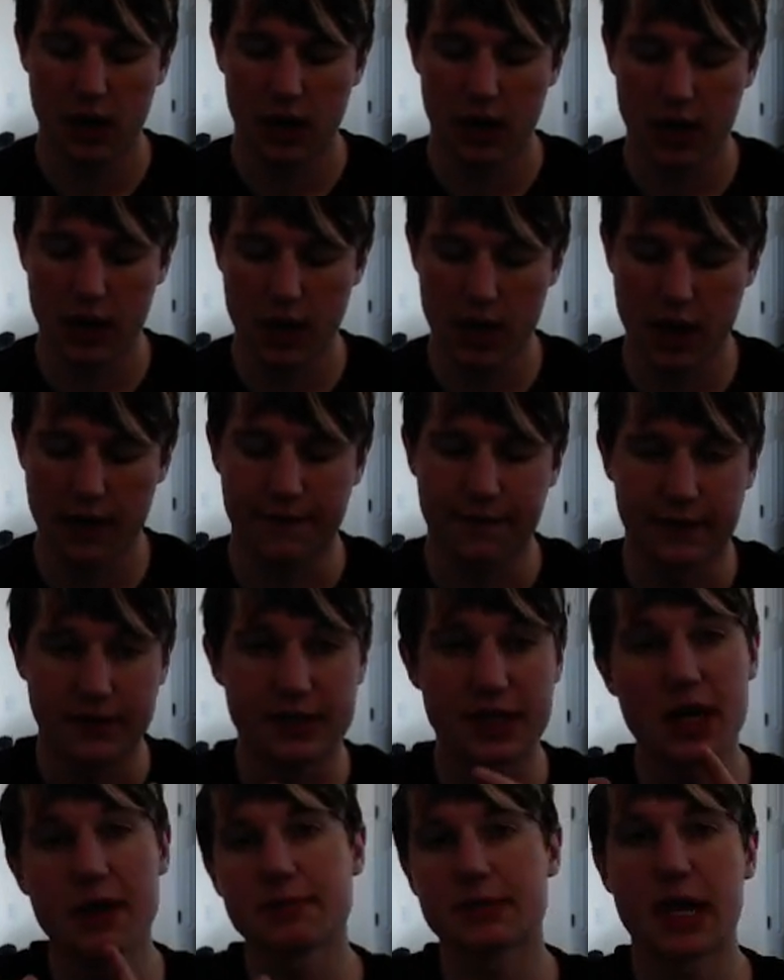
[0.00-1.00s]
if a team
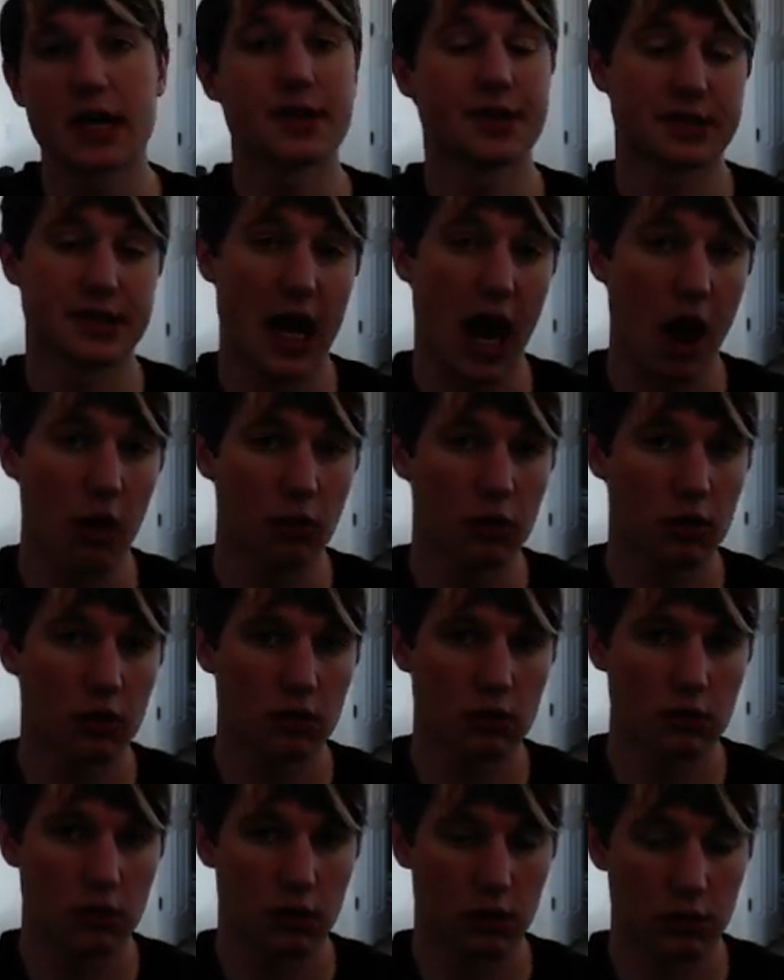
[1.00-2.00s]
takes a tower
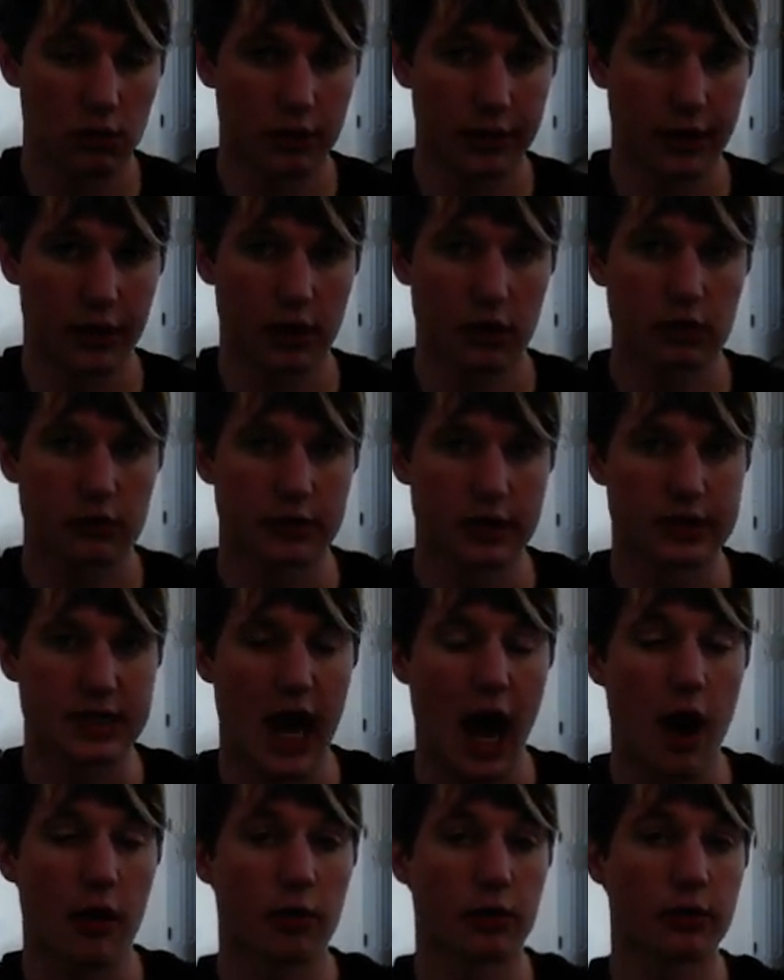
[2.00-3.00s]
earlier, the
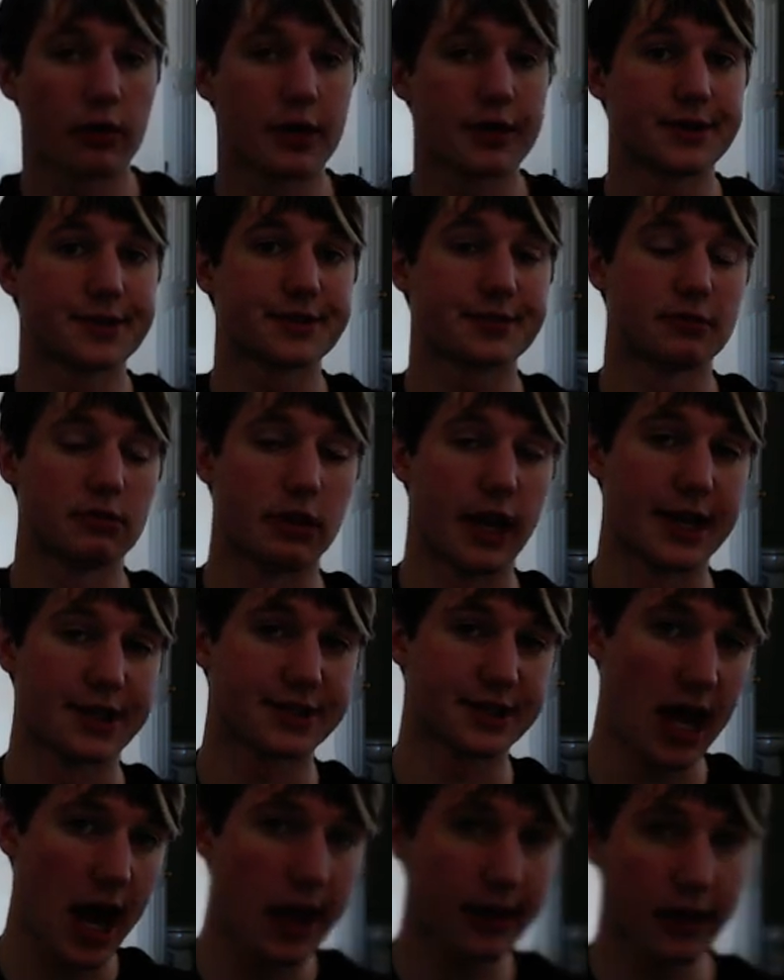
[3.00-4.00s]
tower is less
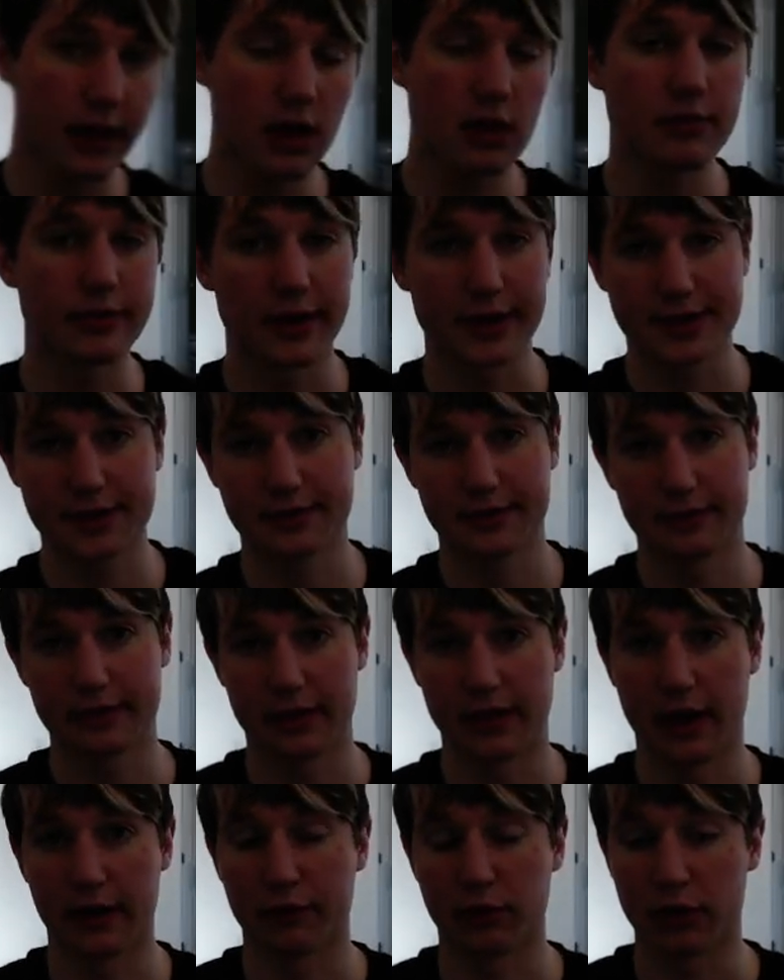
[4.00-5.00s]
tanky, thus
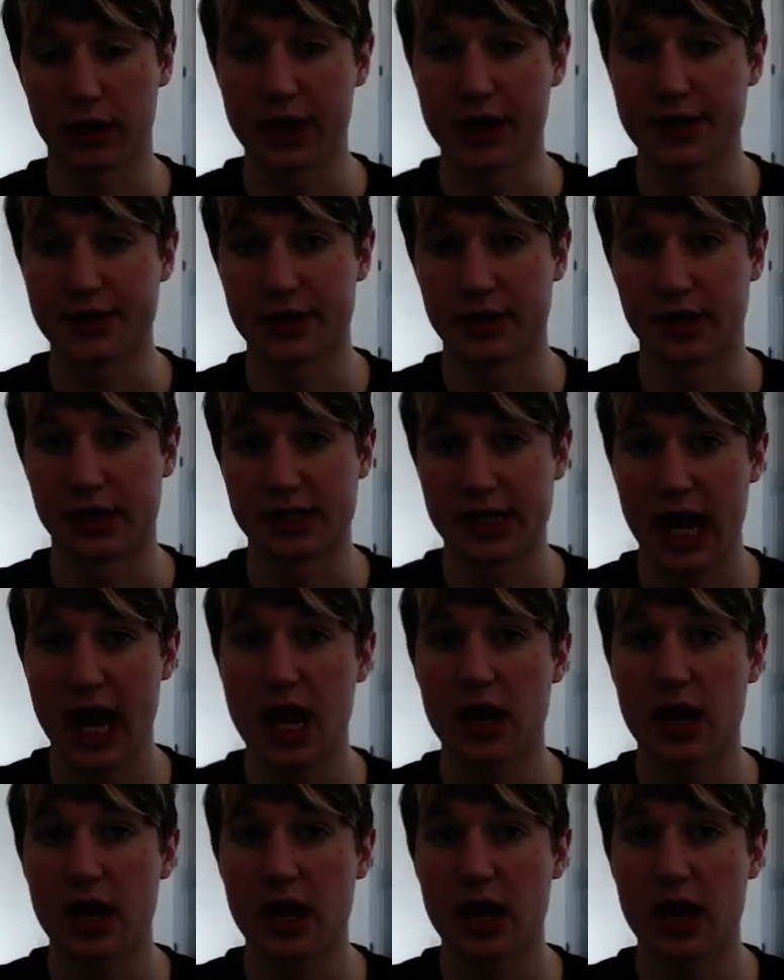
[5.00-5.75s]
therefore easier to take,